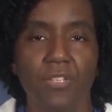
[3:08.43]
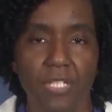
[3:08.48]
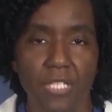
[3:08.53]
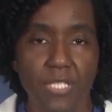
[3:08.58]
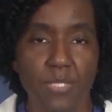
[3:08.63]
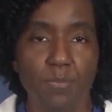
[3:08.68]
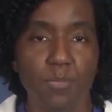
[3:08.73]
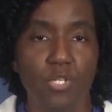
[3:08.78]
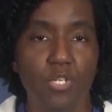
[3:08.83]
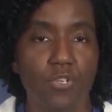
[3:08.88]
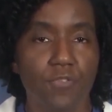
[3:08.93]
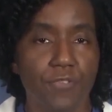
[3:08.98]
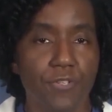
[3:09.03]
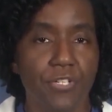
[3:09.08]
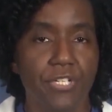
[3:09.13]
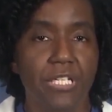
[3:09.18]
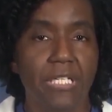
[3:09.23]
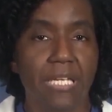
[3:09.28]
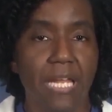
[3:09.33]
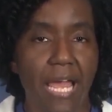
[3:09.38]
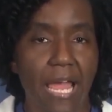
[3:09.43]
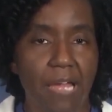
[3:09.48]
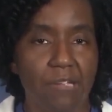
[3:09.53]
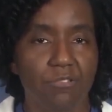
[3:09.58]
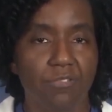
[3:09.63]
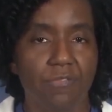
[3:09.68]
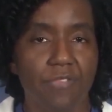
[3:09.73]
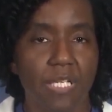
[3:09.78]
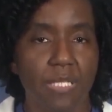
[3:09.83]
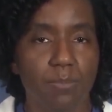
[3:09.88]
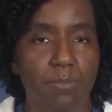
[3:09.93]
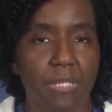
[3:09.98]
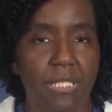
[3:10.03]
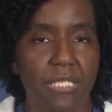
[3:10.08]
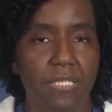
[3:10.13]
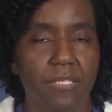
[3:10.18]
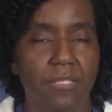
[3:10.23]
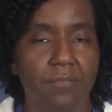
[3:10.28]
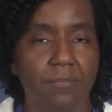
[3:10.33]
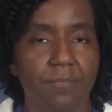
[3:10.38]
This maneuver can aggravate
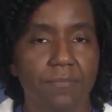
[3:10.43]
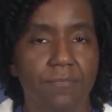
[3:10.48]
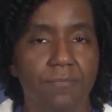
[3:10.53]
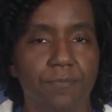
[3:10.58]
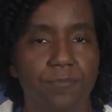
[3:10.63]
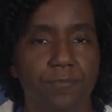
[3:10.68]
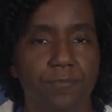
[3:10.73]
bleeding.